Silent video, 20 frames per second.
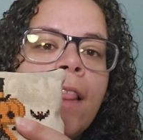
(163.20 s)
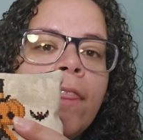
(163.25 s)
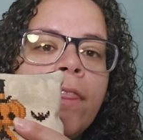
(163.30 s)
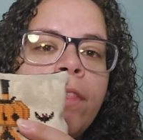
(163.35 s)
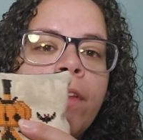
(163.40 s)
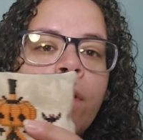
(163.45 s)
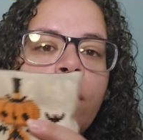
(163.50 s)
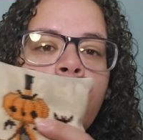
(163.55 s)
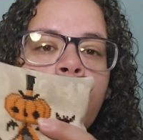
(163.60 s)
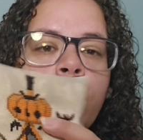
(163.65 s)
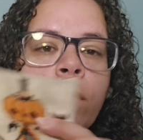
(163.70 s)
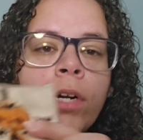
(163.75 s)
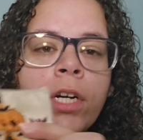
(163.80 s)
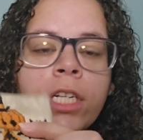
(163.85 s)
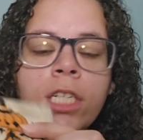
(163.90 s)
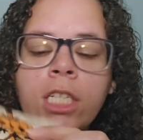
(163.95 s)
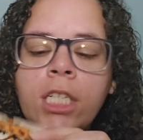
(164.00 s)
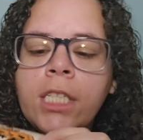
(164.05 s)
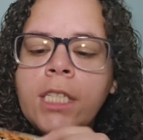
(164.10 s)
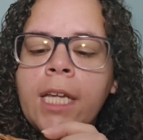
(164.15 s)
The
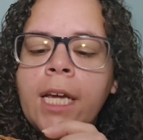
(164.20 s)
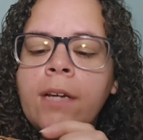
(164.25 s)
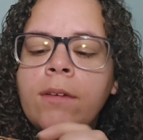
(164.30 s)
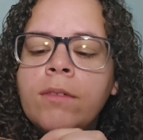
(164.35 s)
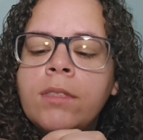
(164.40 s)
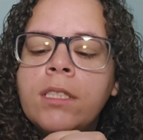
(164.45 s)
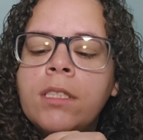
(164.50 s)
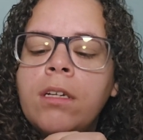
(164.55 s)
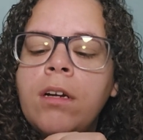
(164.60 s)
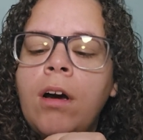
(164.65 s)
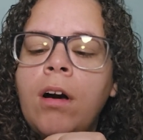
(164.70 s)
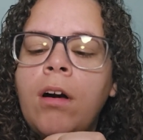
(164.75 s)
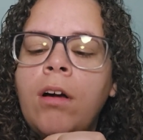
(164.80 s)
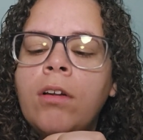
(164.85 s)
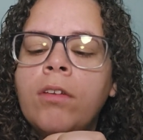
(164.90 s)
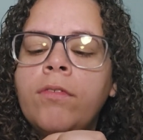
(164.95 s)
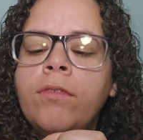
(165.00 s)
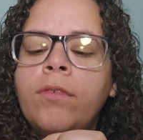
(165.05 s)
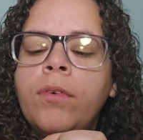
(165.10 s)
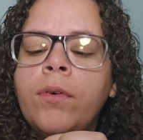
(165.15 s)
orange that was
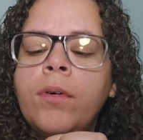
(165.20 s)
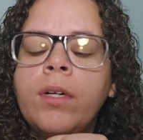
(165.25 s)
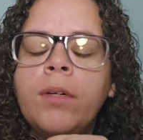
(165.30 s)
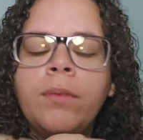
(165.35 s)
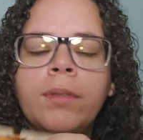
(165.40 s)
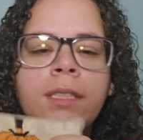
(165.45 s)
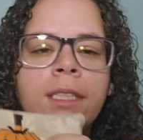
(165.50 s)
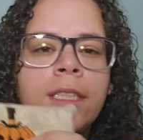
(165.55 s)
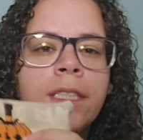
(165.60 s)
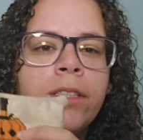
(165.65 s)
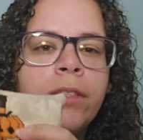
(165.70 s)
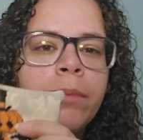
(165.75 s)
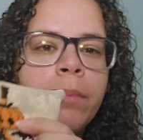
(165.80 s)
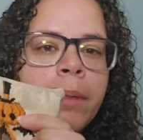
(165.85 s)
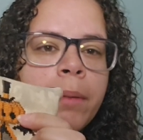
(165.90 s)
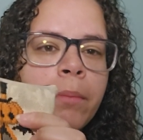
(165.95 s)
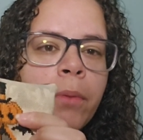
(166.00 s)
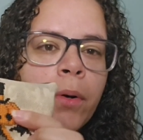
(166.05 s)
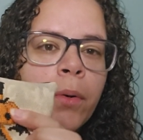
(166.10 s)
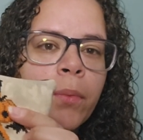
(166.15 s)
called for was a little
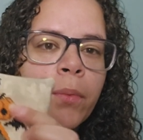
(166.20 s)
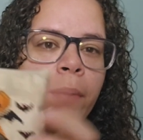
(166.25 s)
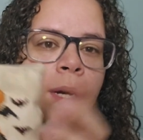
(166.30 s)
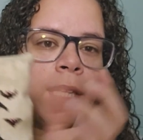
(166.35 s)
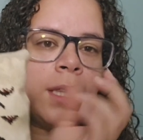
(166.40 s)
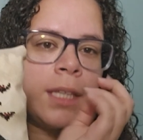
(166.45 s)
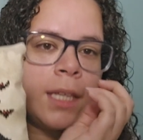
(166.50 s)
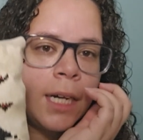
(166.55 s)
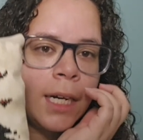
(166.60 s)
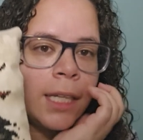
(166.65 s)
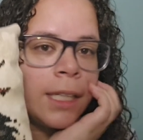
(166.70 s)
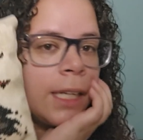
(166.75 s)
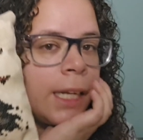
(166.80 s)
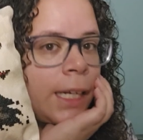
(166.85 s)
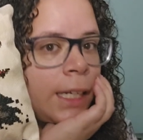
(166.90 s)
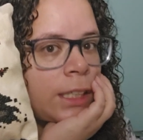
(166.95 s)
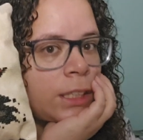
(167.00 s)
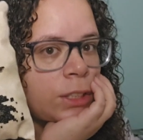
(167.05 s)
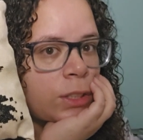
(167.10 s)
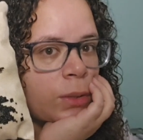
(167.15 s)
bit more red than I
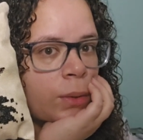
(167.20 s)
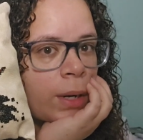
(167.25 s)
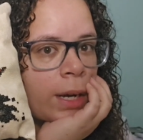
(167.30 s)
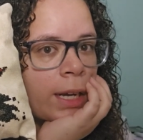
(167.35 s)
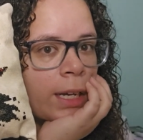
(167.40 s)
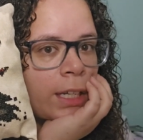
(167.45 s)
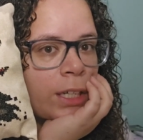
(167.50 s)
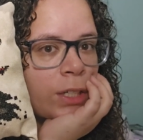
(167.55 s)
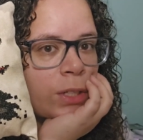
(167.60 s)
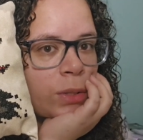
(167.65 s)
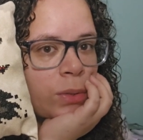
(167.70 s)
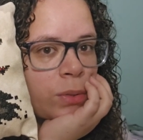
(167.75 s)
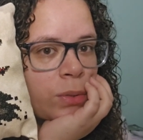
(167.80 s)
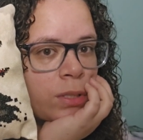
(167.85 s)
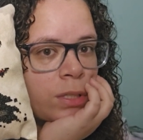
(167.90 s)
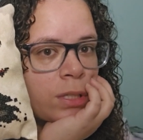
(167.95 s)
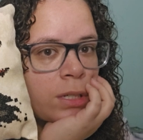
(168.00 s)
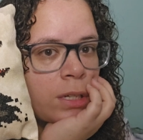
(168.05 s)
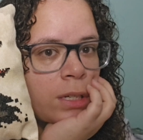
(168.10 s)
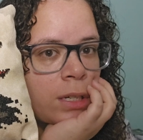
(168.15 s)
like, so I
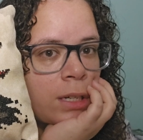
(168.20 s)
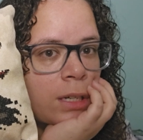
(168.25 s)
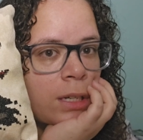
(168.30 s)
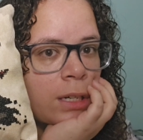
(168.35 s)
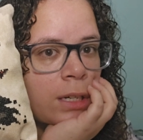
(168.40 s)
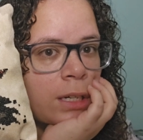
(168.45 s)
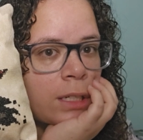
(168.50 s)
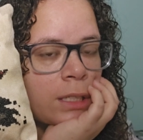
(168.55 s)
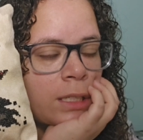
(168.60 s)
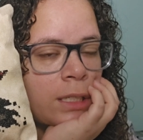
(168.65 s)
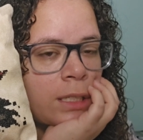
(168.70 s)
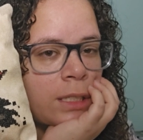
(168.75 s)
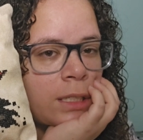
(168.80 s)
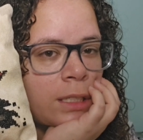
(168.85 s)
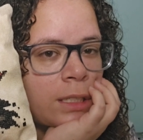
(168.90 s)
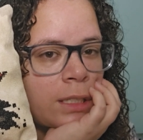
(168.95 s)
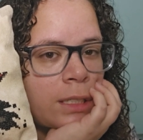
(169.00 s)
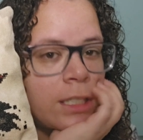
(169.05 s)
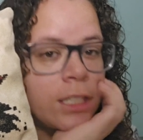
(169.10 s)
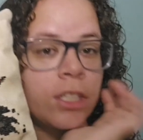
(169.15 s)
used
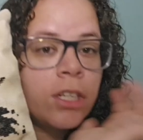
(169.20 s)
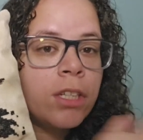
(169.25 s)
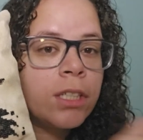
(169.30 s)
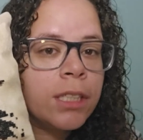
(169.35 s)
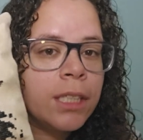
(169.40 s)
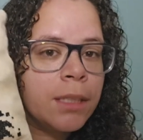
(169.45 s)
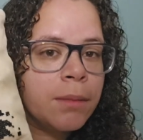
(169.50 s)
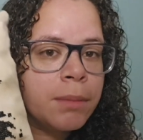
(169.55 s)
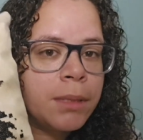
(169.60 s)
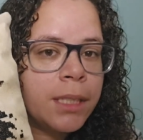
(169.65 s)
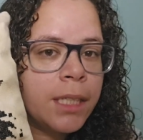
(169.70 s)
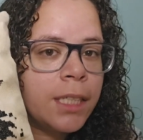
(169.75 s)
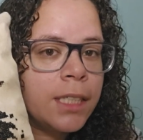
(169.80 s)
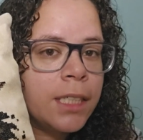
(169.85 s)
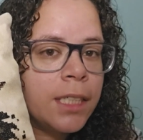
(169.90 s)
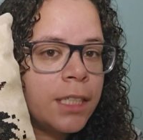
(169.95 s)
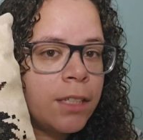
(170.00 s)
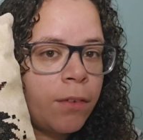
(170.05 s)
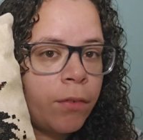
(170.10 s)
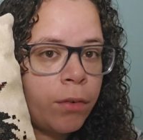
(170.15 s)
it's all DMC,
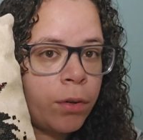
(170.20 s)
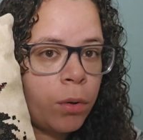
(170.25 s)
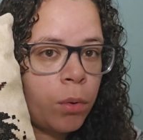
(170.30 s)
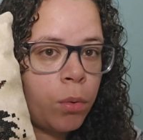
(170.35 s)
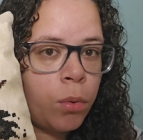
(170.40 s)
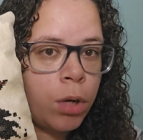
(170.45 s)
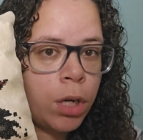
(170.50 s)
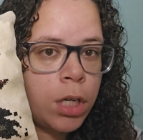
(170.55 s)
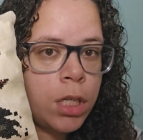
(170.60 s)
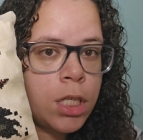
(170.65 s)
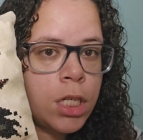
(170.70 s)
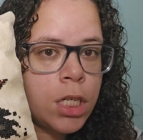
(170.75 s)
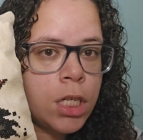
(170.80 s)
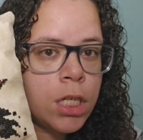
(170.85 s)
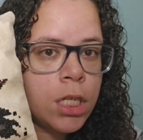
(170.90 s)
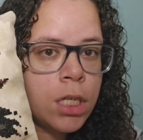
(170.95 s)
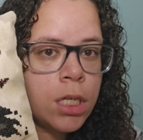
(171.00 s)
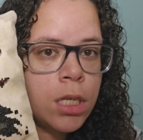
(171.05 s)
it's a different orange.